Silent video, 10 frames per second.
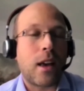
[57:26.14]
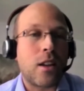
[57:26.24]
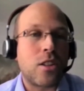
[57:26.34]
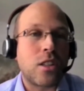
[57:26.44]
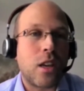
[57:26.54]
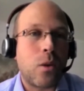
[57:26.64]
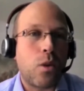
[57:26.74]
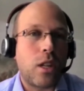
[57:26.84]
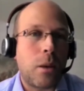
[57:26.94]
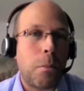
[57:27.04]
can I understand
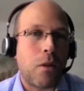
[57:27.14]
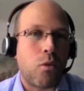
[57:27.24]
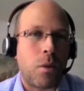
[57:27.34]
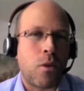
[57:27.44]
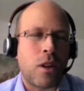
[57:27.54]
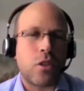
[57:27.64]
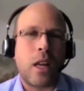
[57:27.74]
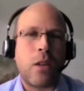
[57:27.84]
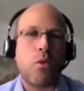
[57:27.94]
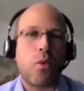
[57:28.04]
what the impact would be, right? So
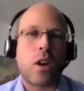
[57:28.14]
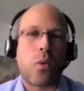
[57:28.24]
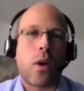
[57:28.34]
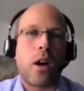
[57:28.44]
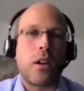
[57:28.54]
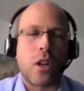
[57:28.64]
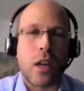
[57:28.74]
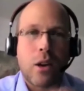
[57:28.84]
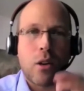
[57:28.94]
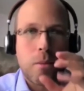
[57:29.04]
that would require
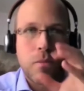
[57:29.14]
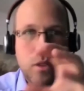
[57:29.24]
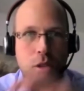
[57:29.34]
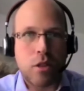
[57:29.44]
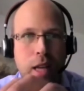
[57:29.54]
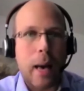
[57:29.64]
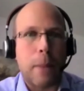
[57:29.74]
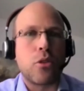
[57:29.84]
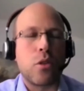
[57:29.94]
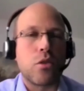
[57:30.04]
to
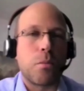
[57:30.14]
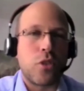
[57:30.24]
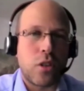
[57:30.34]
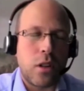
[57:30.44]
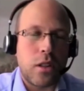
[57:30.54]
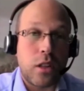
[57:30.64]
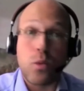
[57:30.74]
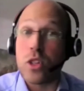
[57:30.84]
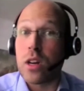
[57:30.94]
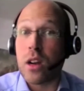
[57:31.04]
tap on those
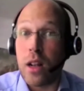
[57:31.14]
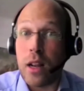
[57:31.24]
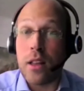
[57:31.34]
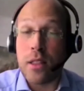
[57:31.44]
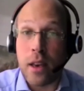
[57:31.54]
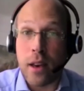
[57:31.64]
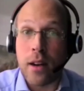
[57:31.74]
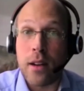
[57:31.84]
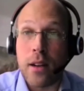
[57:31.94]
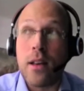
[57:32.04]
opportunities, which are clearly
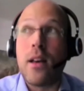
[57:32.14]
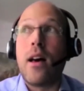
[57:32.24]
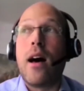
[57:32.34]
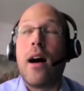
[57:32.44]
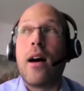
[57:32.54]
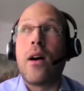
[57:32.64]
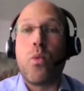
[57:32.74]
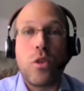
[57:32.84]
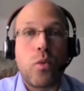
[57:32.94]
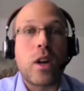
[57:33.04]
there,
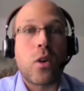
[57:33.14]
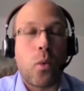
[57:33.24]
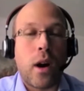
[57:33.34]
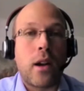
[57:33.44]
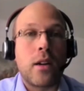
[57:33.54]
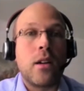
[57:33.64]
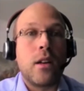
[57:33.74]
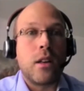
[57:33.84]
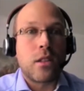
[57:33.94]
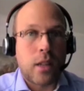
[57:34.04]
would require
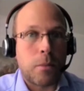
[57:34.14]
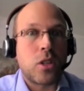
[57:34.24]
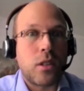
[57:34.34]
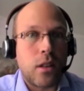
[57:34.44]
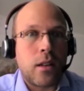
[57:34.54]
some